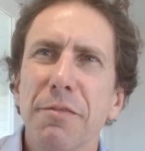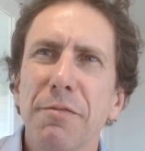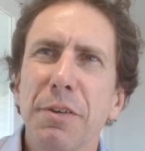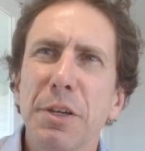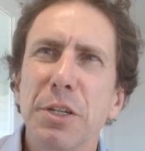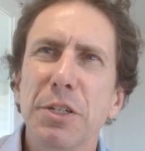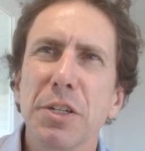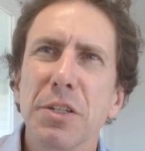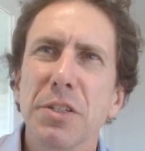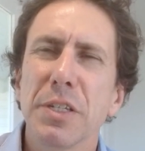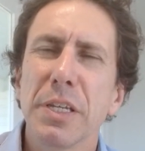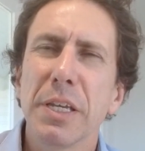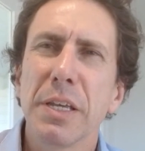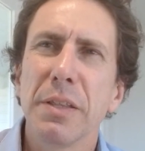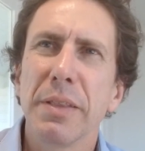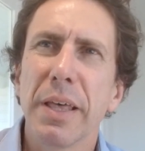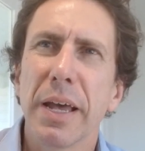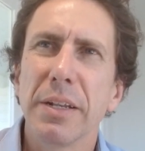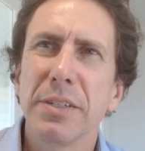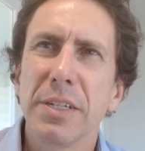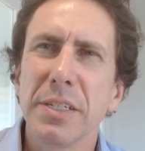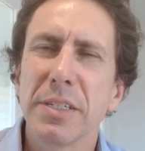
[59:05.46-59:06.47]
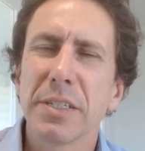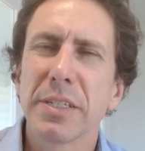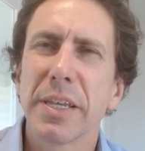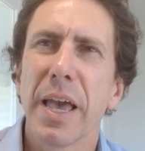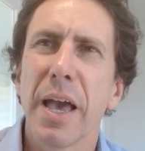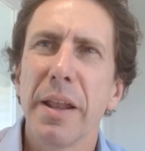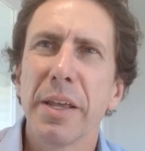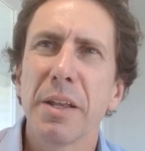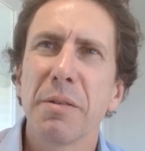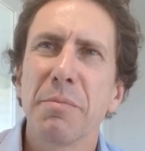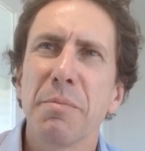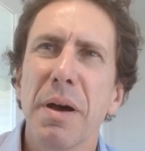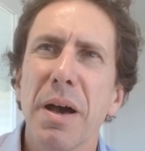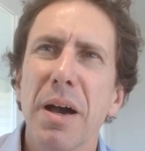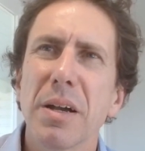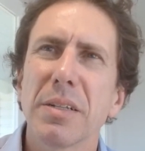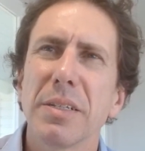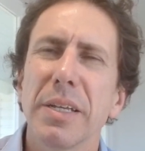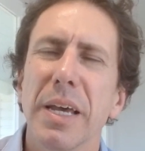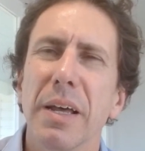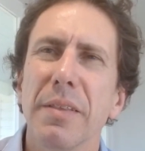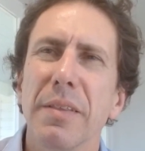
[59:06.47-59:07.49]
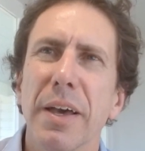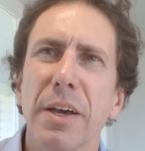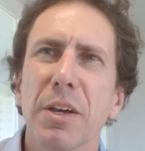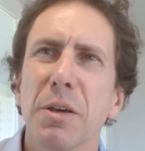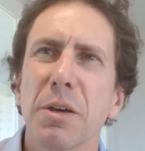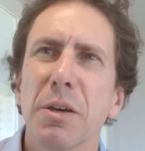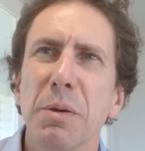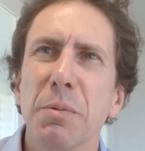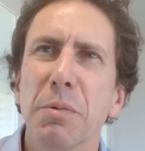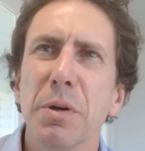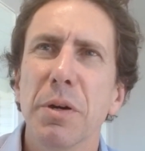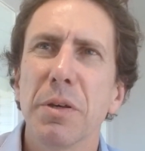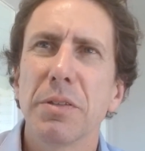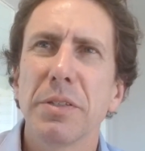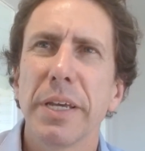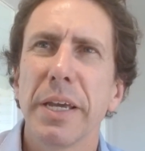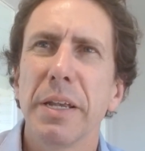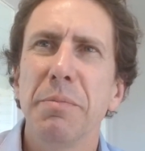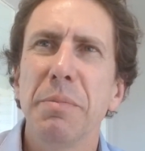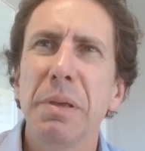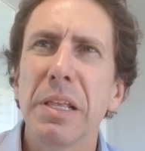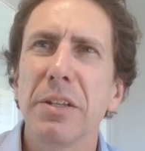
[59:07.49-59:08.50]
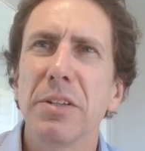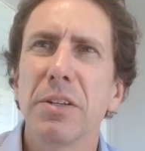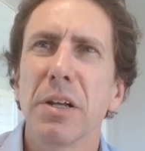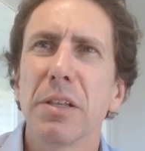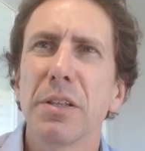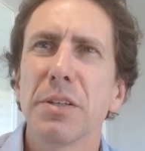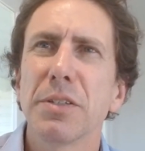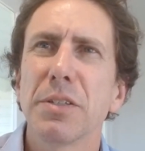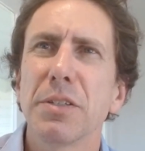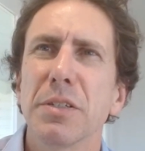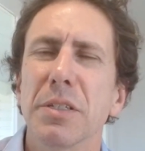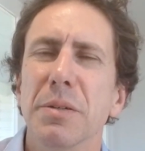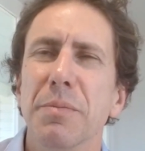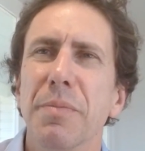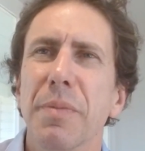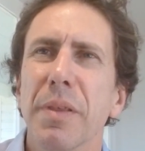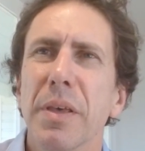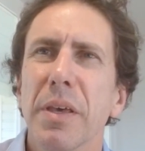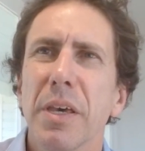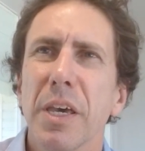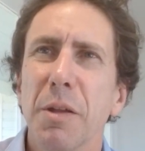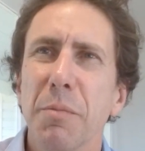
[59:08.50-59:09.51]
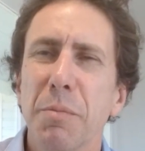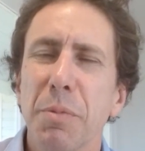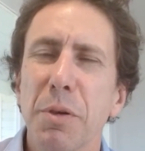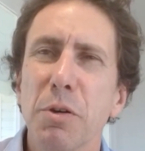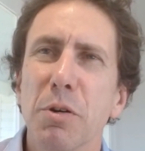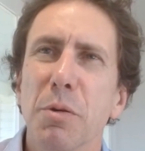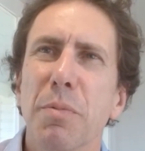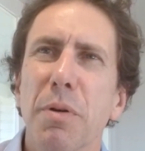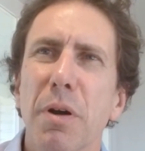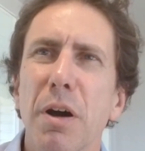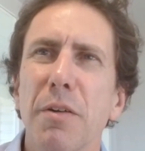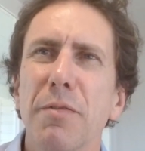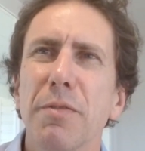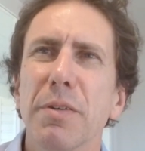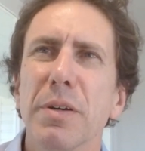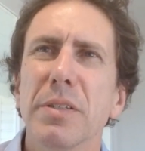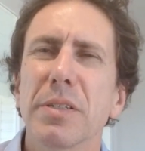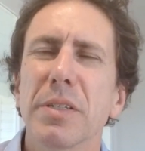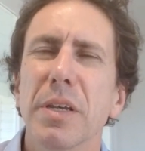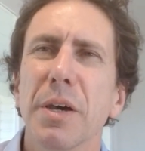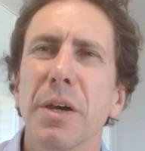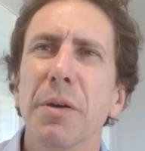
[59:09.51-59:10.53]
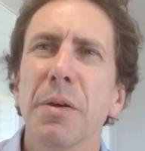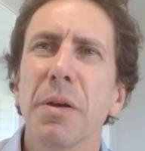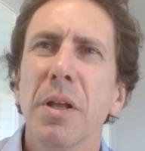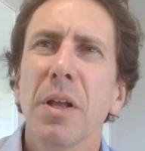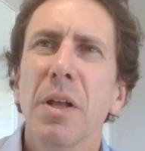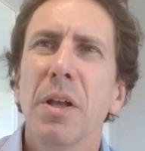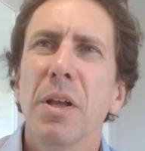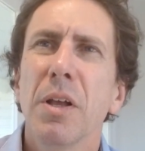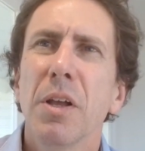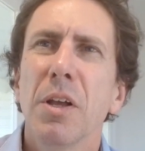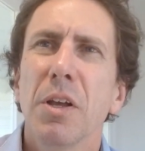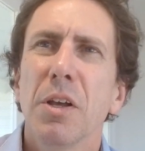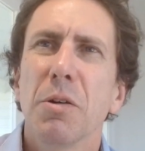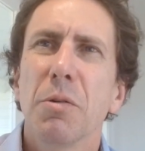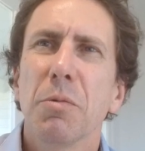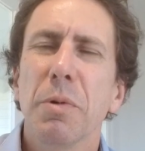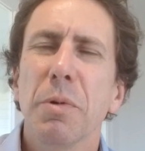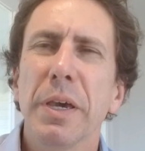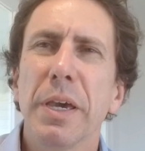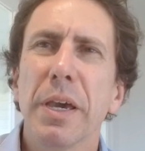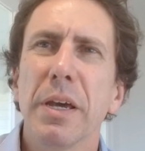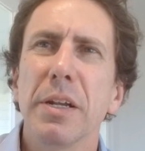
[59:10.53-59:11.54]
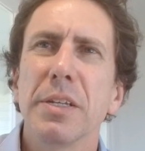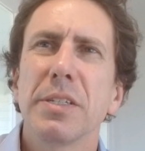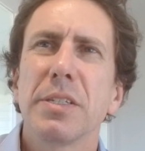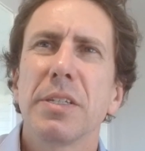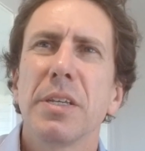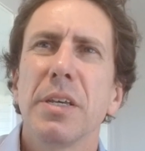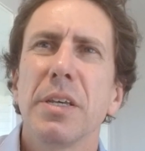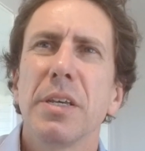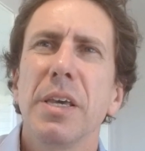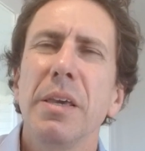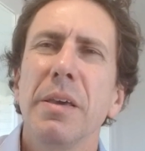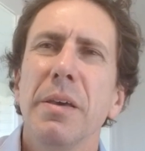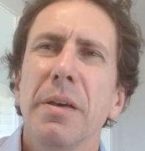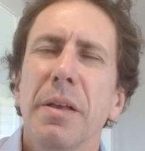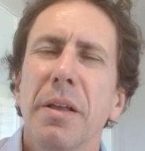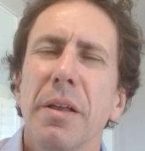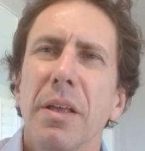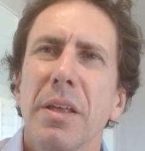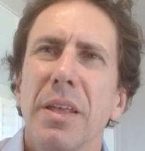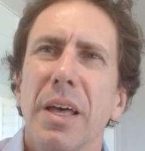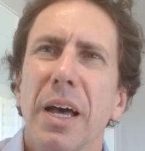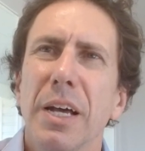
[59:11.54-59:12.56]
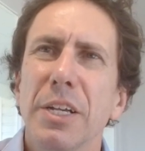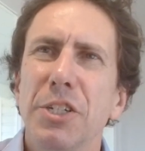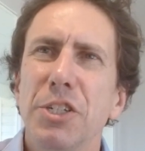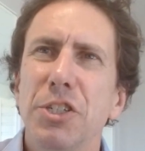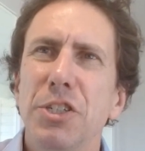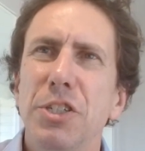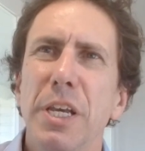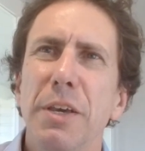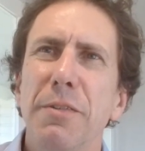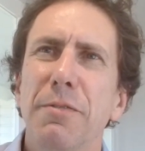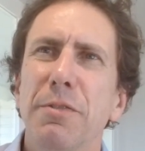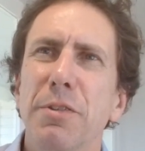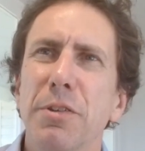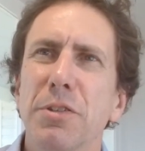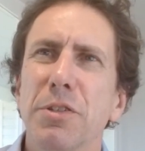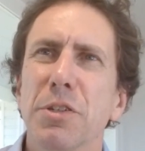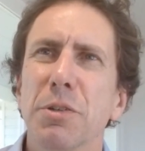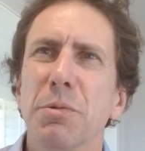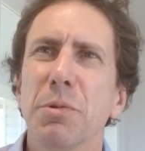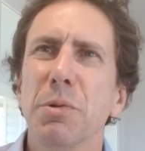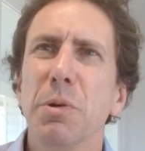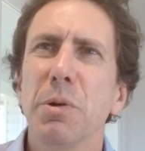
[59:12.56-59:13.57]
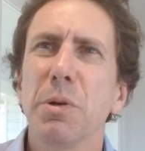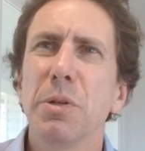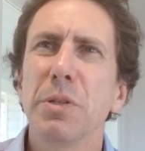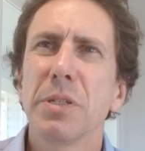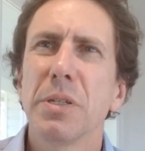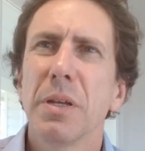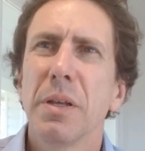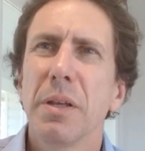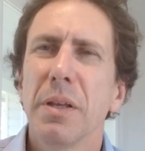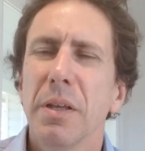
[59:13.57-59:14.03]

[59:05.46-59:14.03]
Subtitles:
efficiency in that discounting and markdown, that could be worth $10 million to them in pure profit. Yeah. So we're going to see a shift towards